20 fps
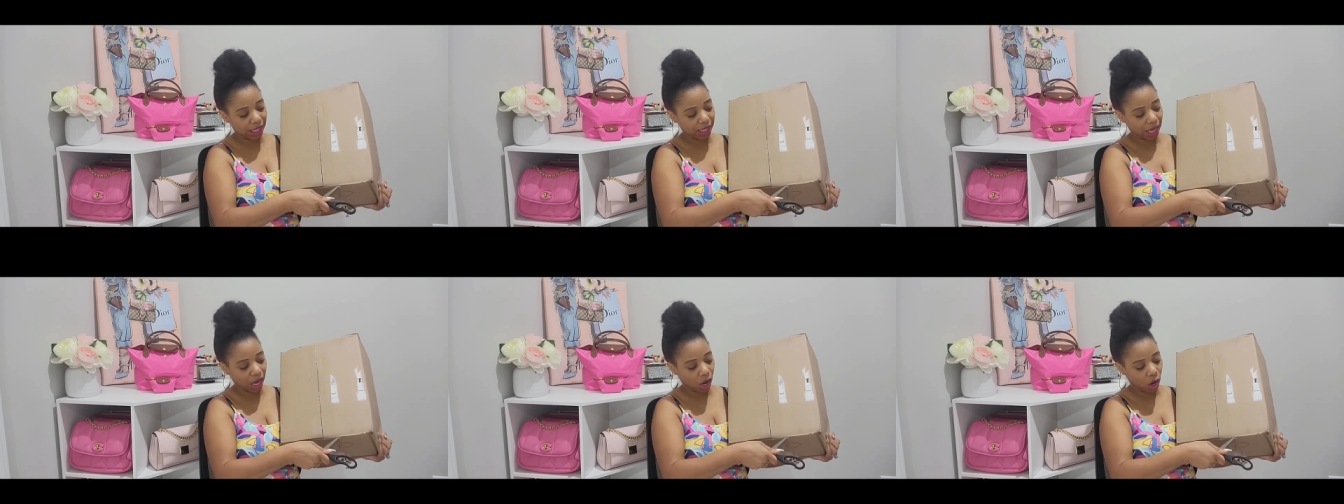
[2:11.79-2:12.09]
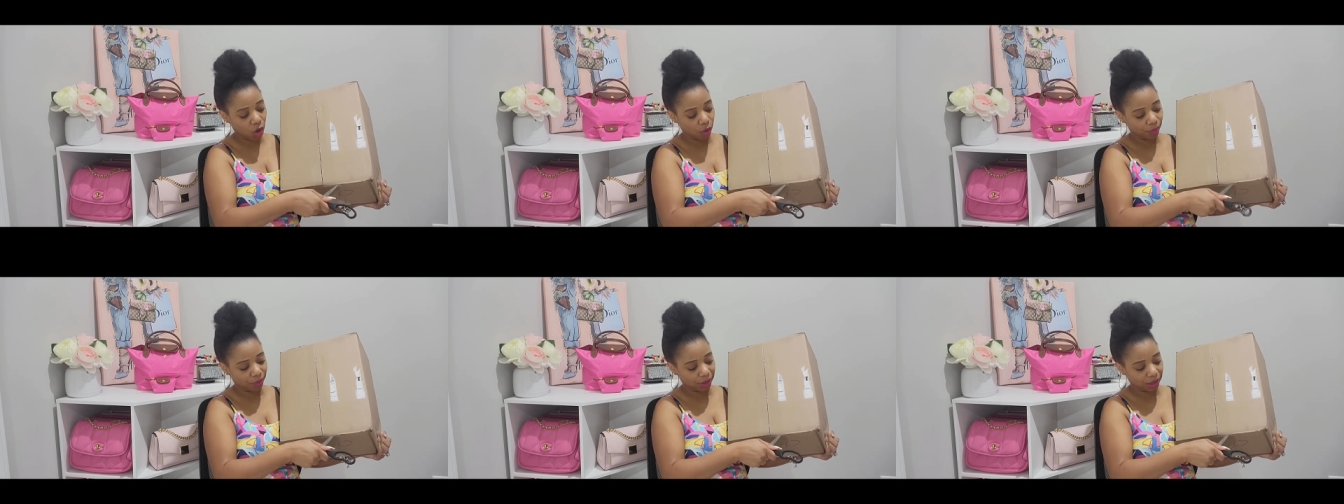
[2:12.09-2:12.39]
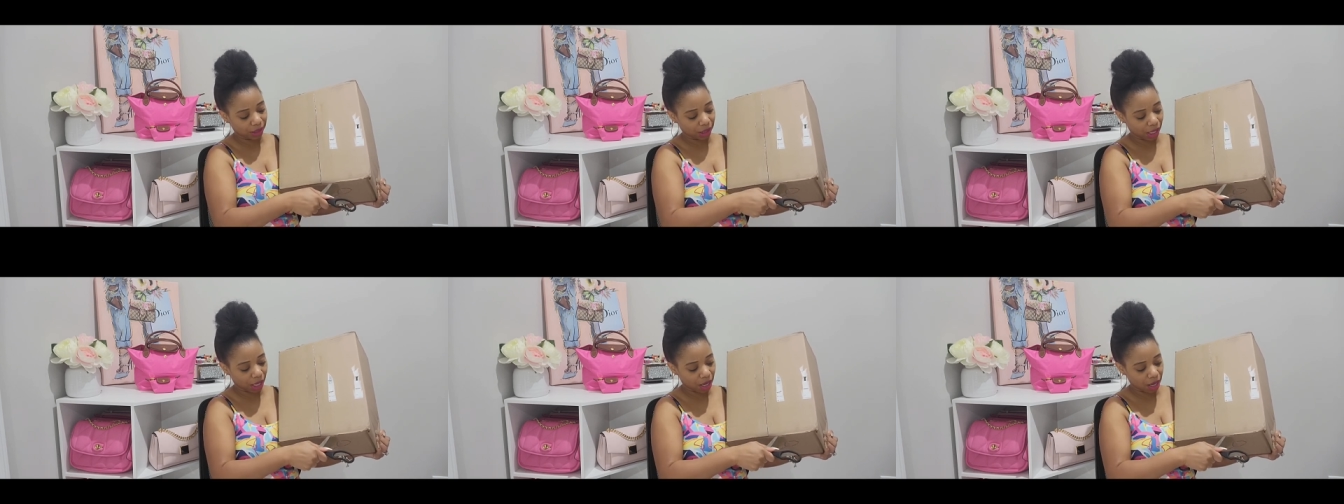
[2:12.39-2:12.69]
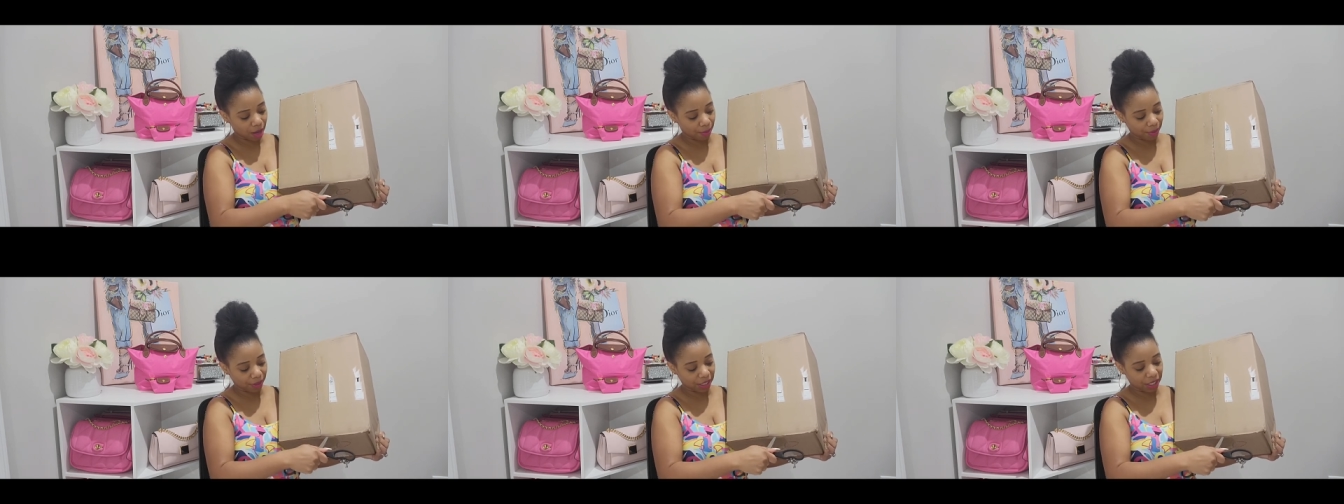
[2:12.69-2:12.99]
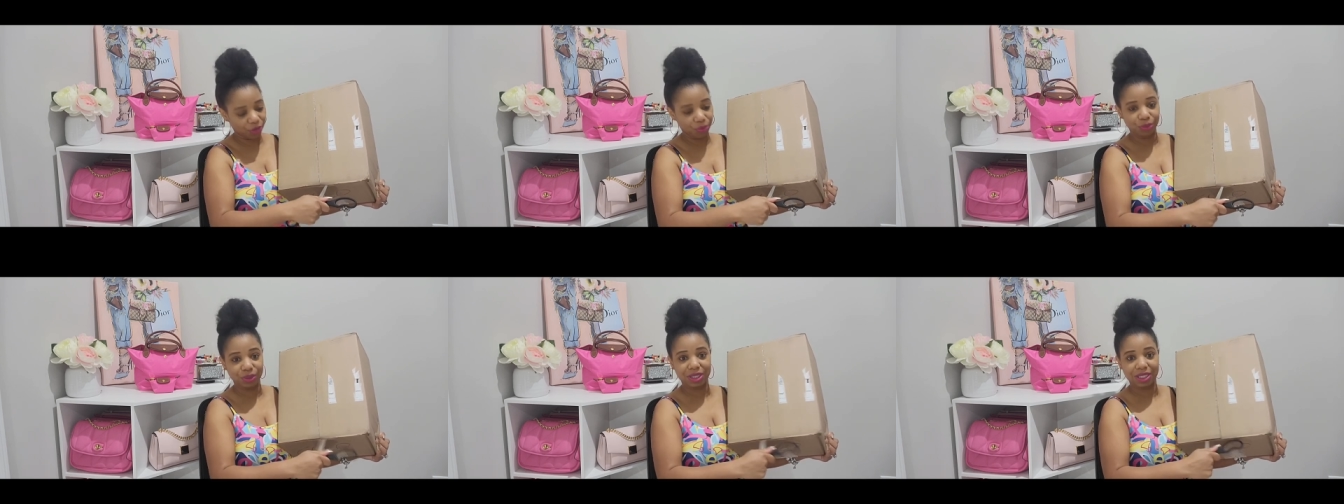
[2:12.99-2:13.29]
and I opened it up and
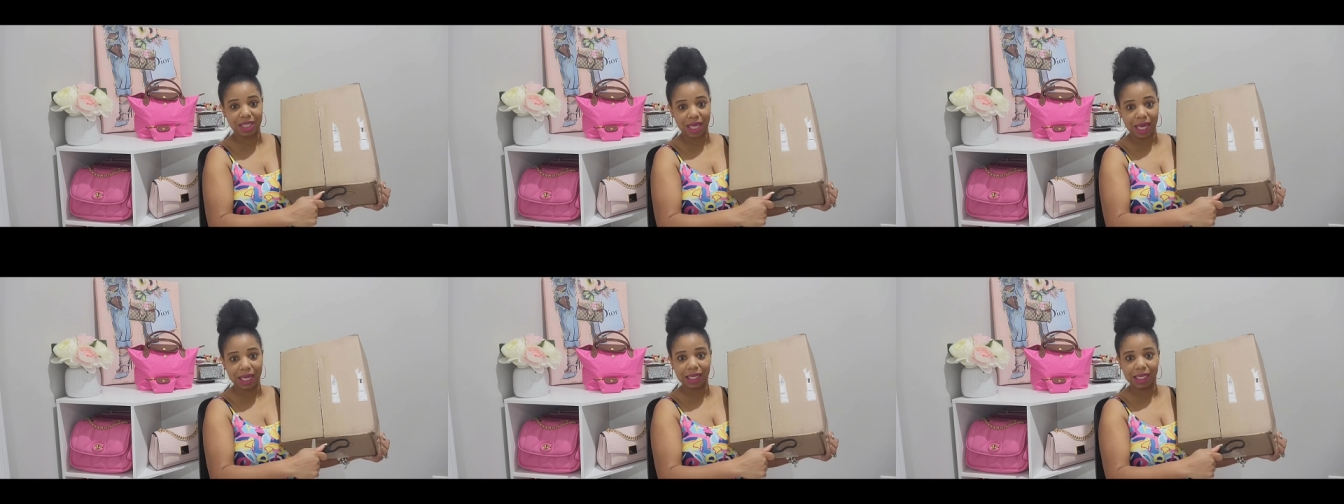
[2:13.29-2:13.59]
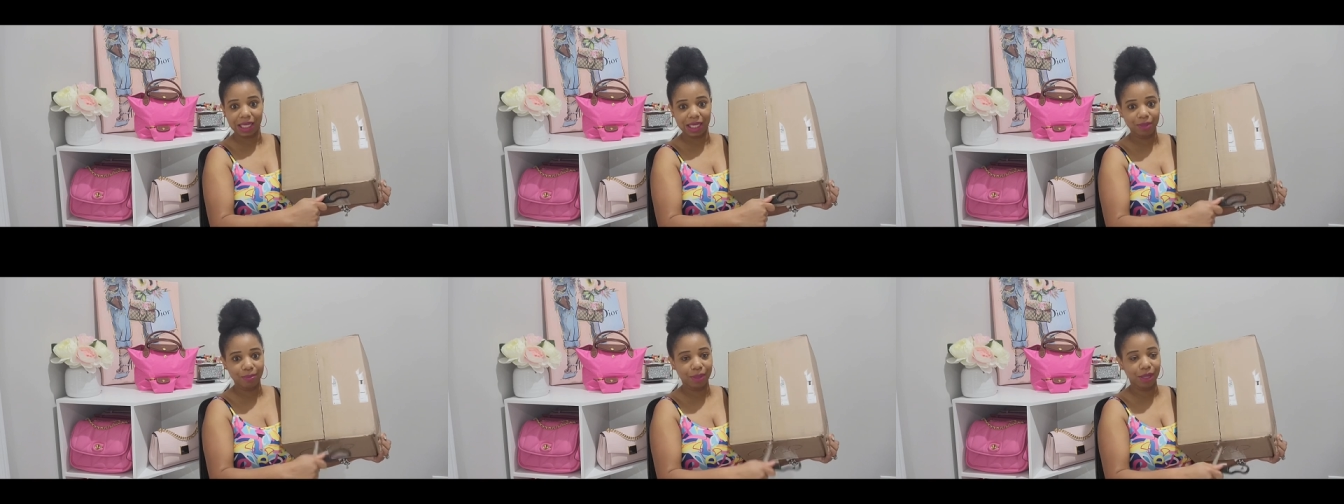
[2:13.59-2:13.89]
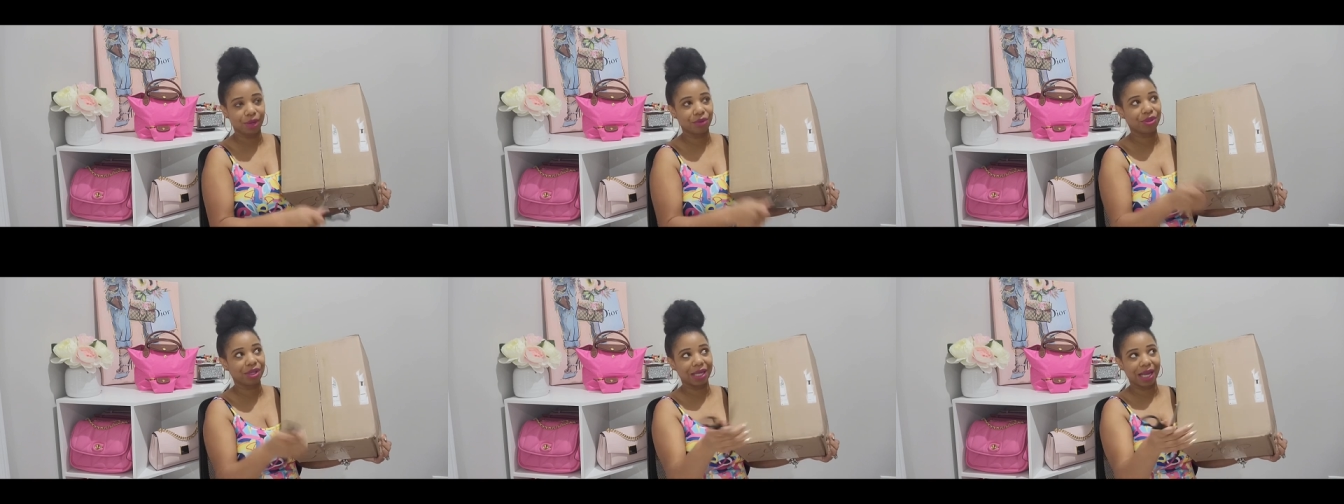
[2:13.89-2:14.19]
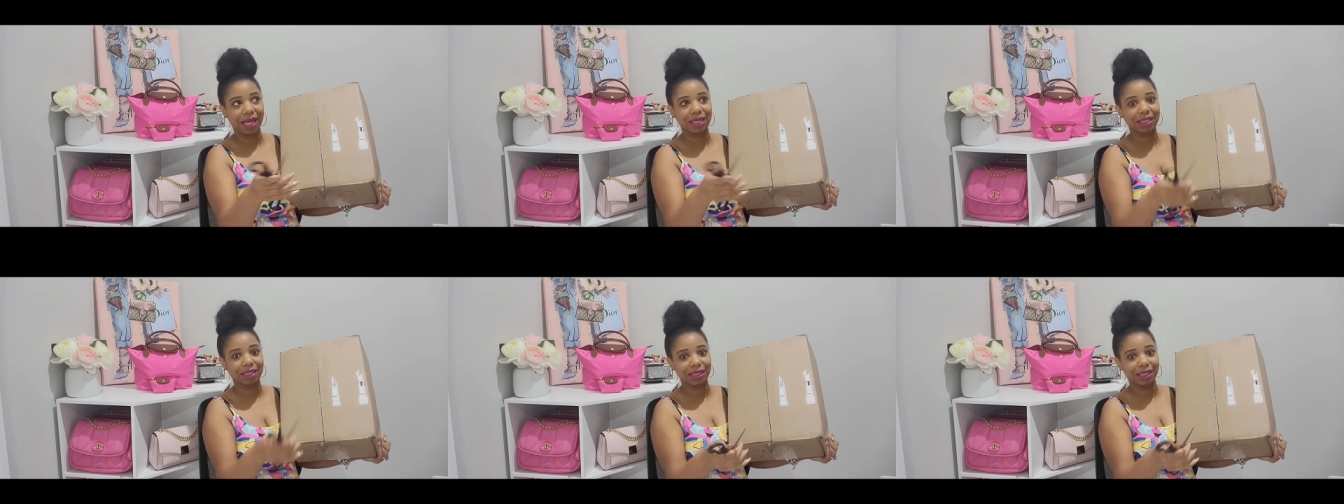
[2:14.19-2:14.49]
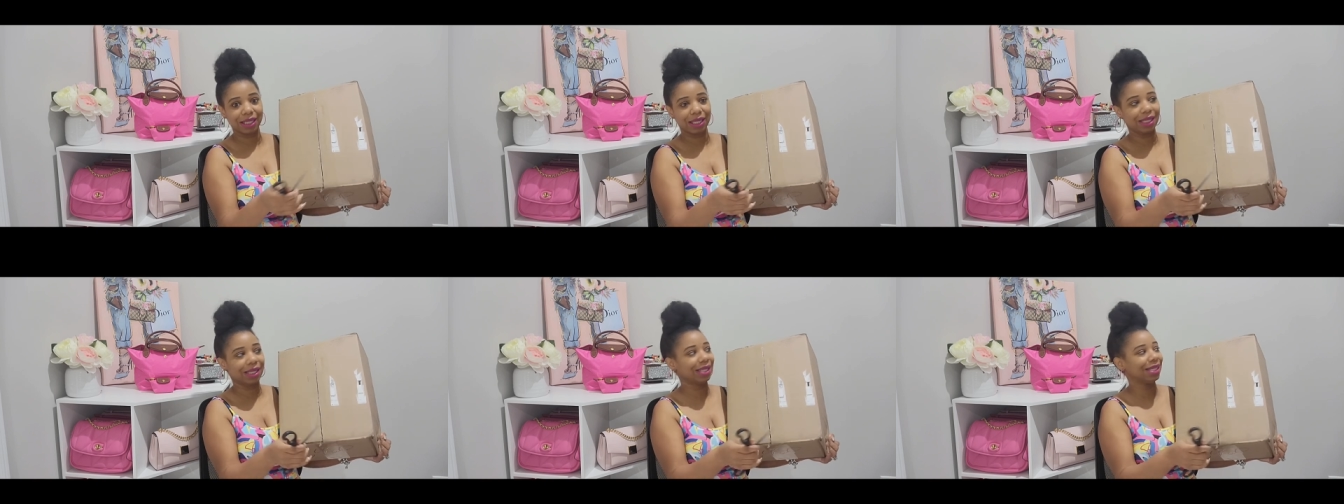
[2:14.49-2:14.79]
it was that email that I
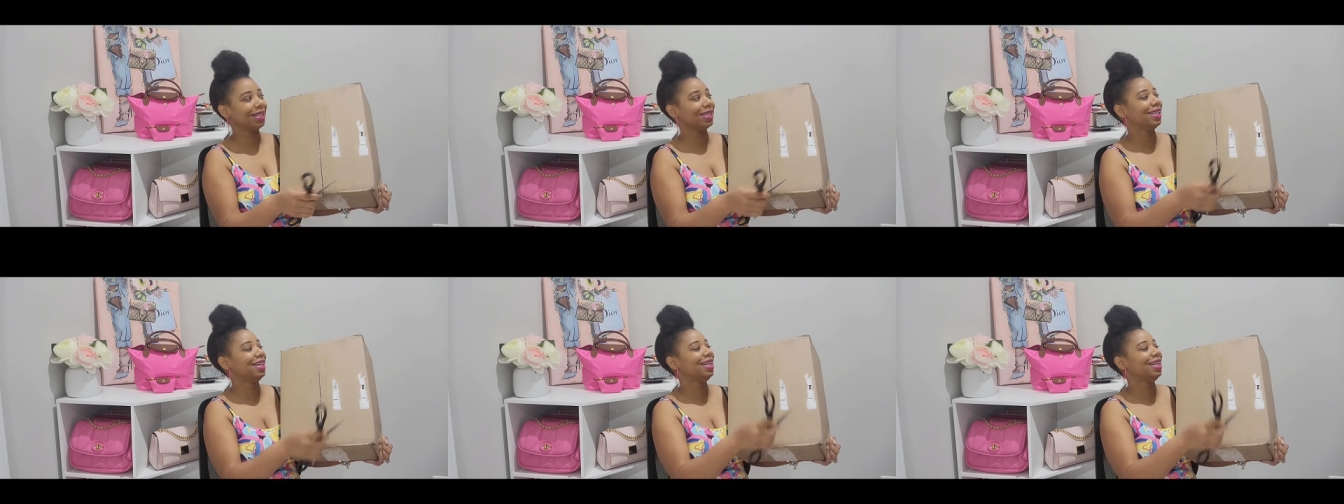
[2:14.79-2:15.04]
deleted.